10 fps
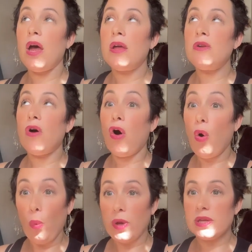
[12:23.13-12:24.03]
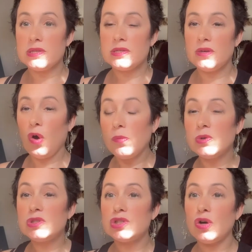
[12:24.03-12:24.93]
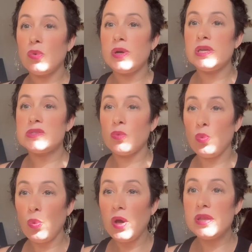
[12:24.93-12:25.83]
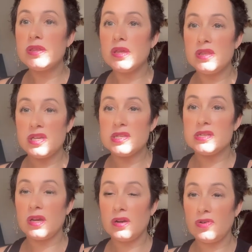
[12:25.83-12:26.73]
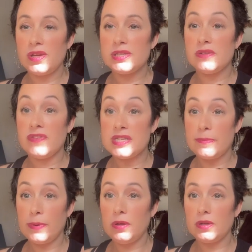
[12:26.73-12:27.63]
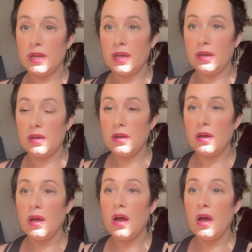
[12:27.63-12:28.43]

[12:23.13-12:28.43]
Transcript: And always, almost always, with this increased visibility